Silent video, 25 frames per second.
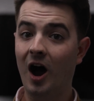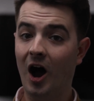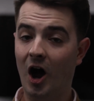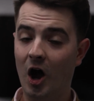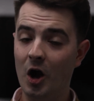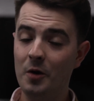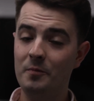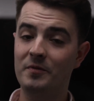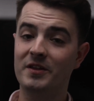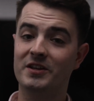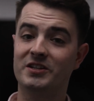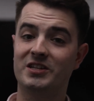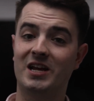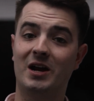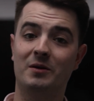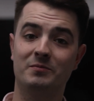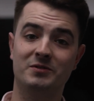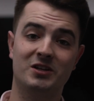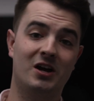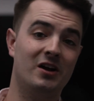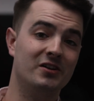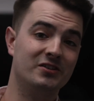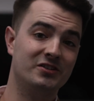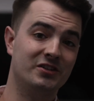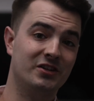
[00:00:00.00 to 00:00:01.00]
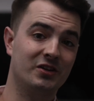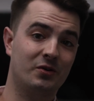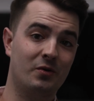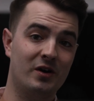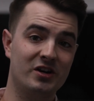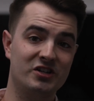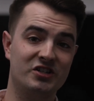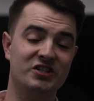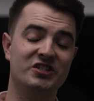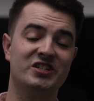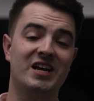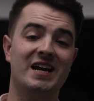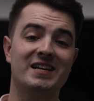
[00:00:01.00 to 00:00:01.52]
I hope this helps answer the
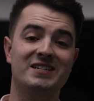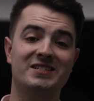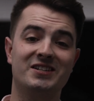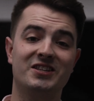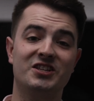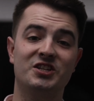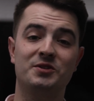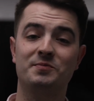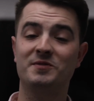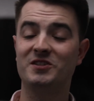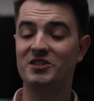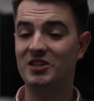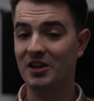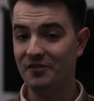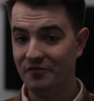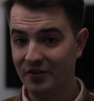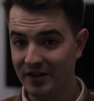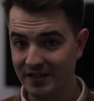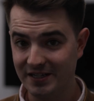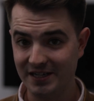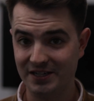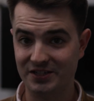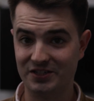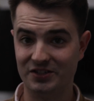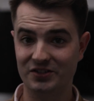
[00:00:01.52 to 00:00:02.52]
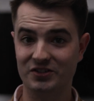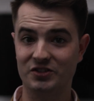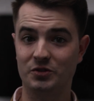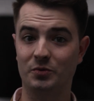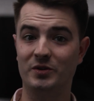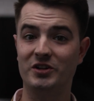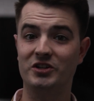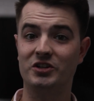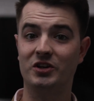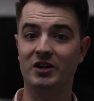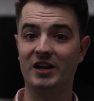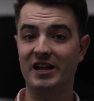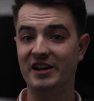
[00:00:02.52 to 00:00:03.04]
questions as to the specific distance
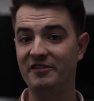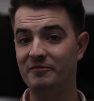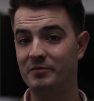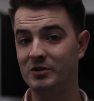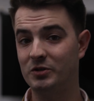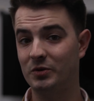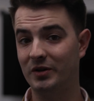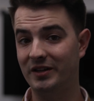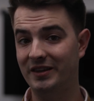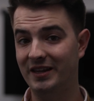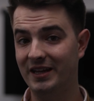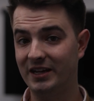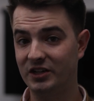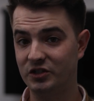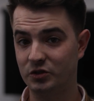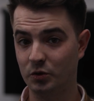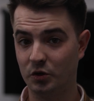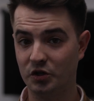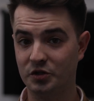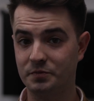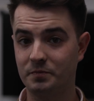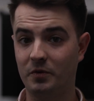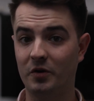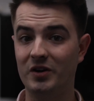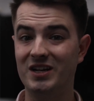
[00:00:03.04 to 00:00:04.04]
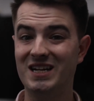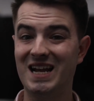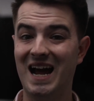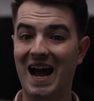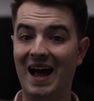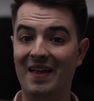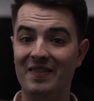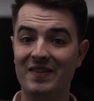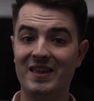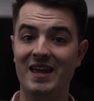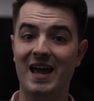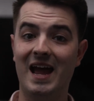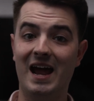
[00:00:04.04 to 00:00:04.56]
we should leave between the exhaust point
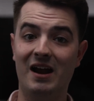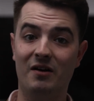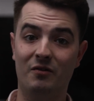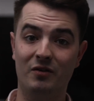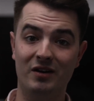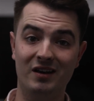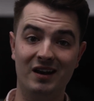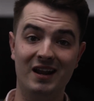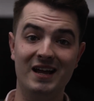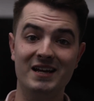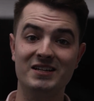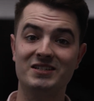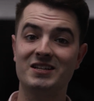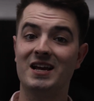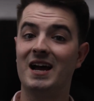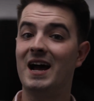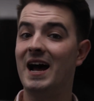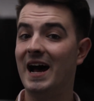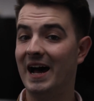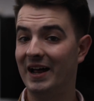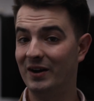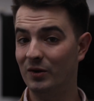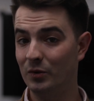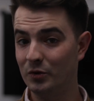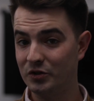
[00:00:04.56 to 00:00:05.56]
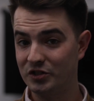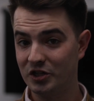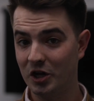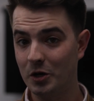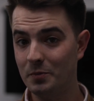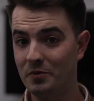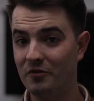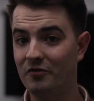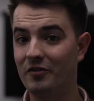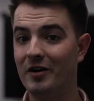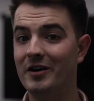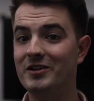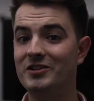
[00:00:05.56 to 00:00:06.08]
and the air inlets, and also
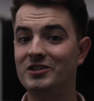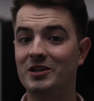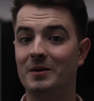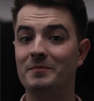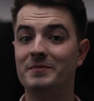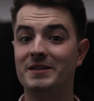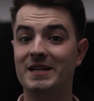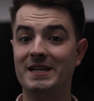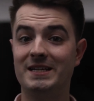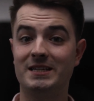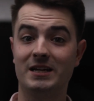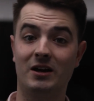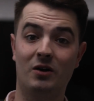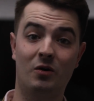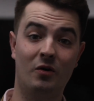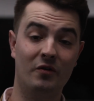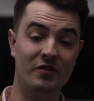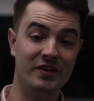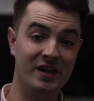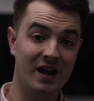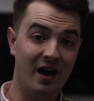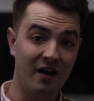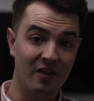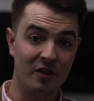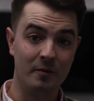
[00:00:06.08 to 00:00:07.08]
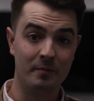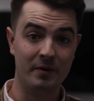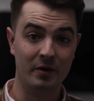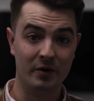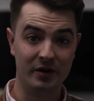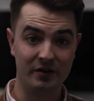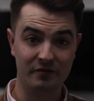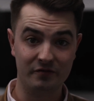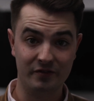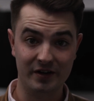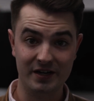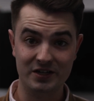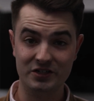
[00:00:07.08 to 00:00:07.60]
provide some detail on the other
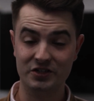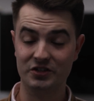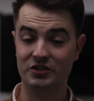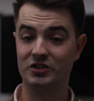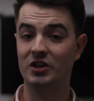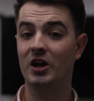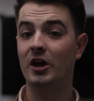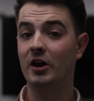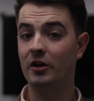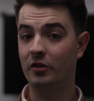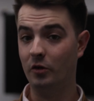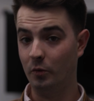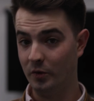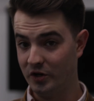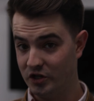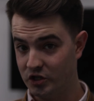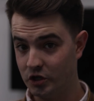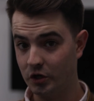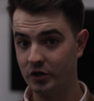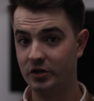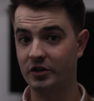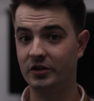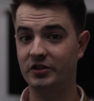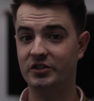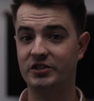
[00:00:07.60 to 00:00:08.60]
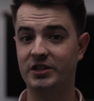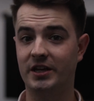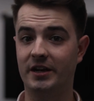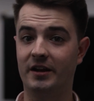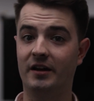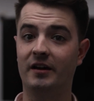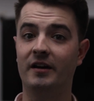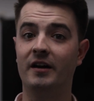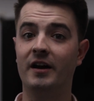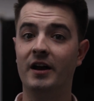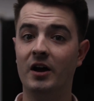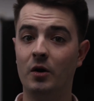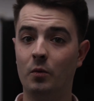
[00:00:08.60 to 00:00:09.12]
building features that we should
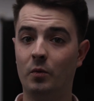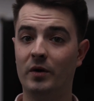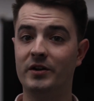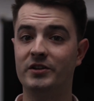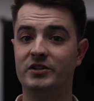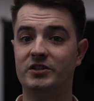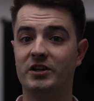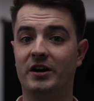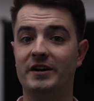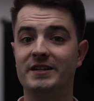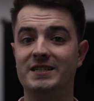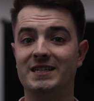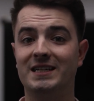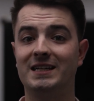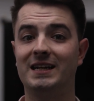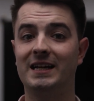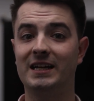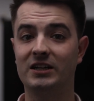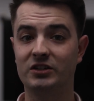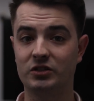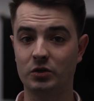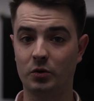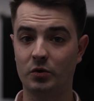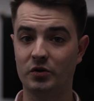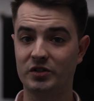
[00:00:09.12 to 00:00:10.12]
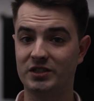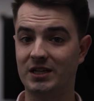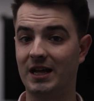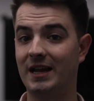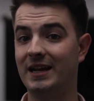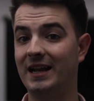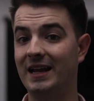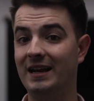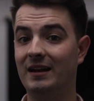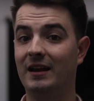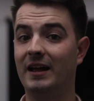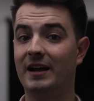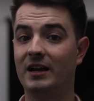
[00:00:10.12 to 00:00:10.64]
consider when siting exhaust and
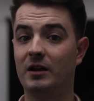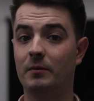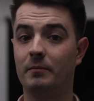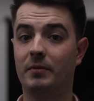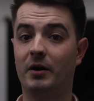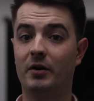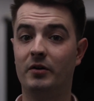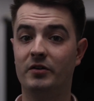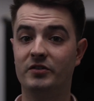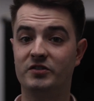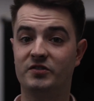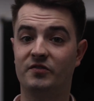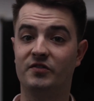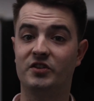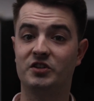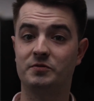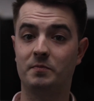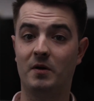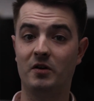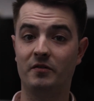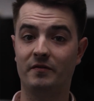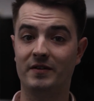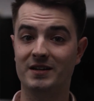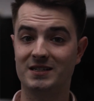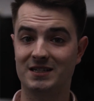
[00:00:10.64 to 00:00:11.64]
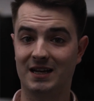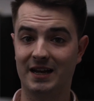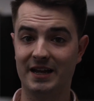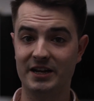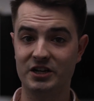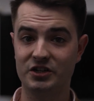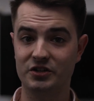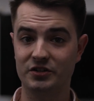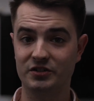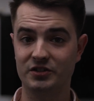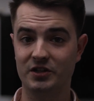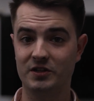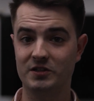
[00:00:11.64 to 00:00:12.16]
inlet components of the smoke
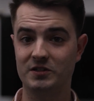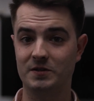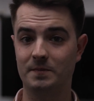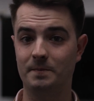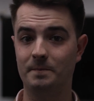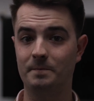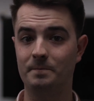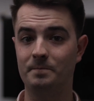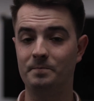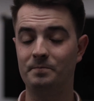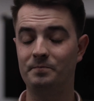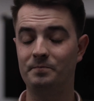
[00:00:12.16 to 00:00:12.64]
ventilation system.